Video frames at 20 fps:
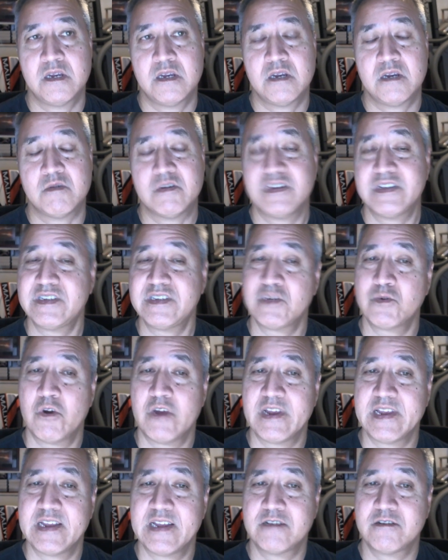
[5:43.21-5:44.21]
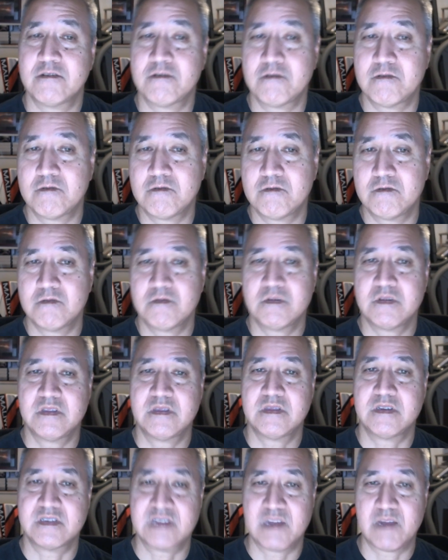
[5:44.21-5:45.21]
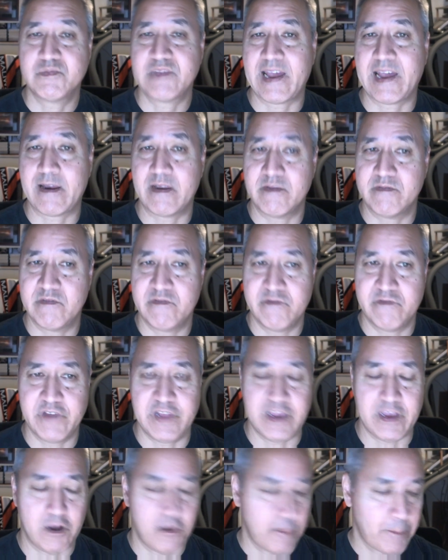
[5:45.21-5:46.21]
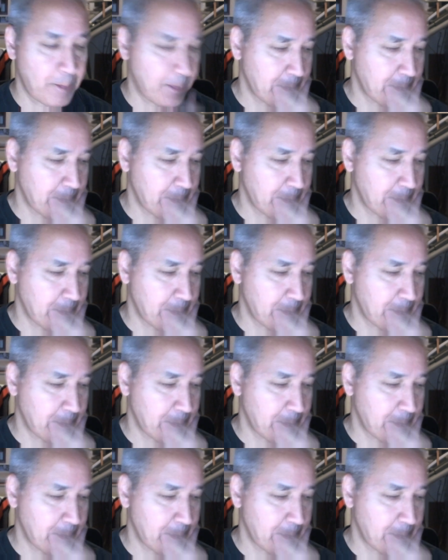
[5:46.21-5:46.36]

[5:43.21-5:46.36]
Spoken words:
Well, this is where I get to the subtitle of the video.